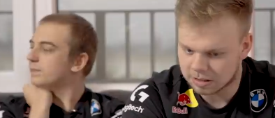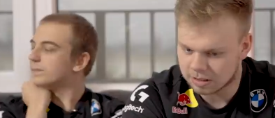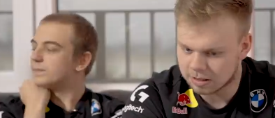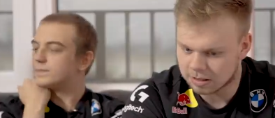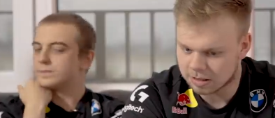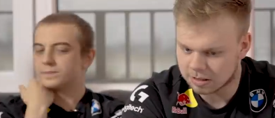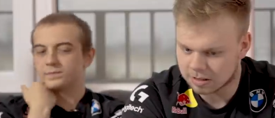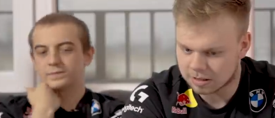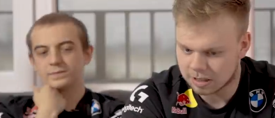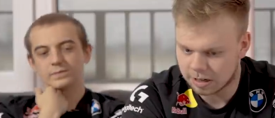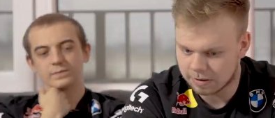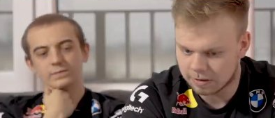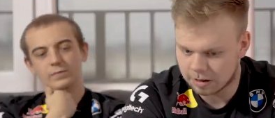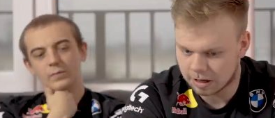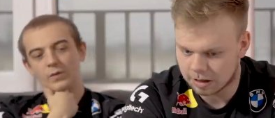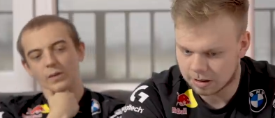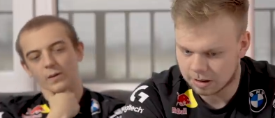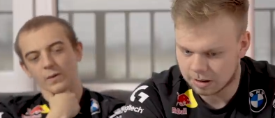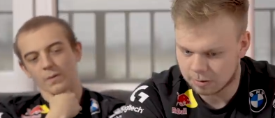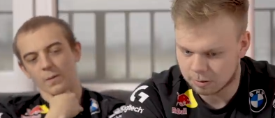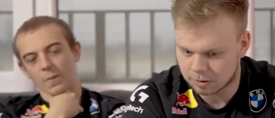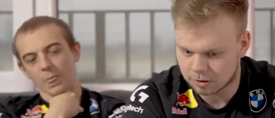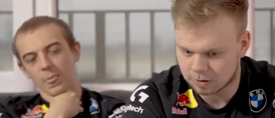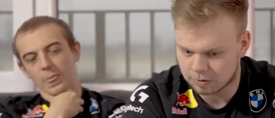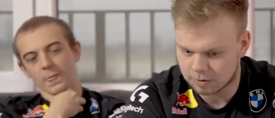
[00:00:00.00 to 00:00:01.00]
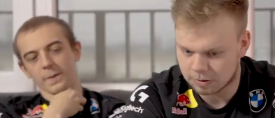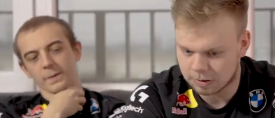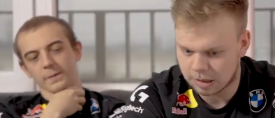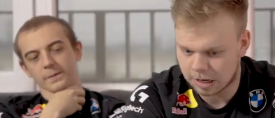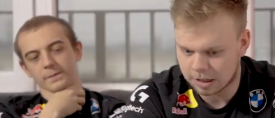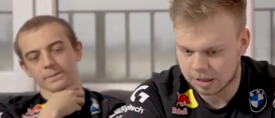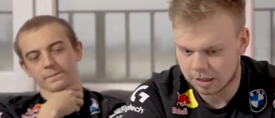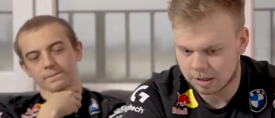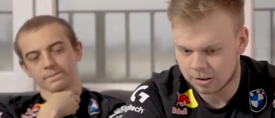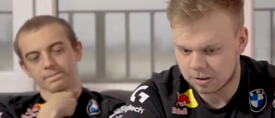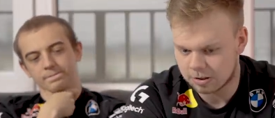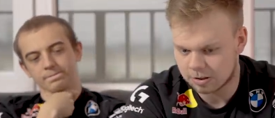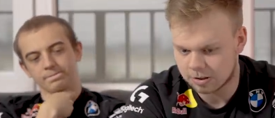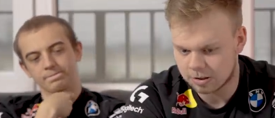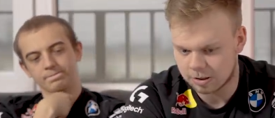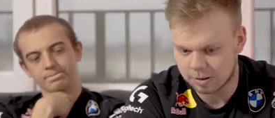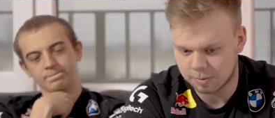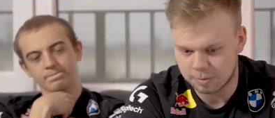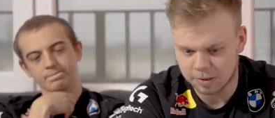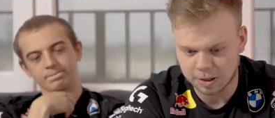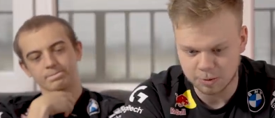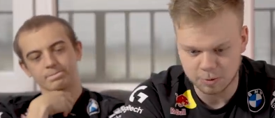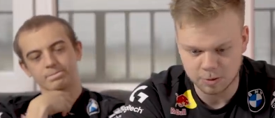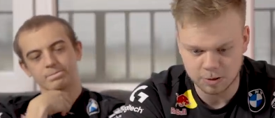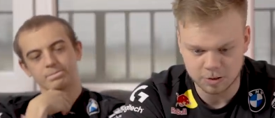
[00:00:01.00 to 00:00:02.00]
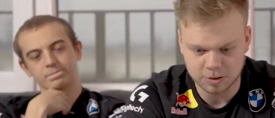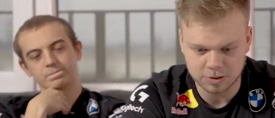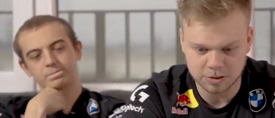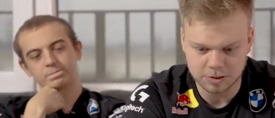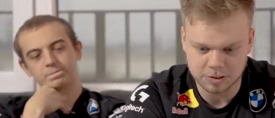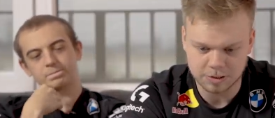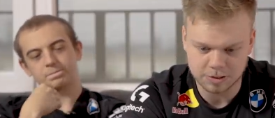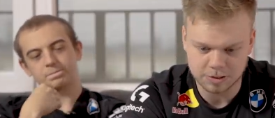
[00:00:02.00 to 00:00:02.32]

Speaker 1: Season seven, I think was. I didn't, just didn't make one.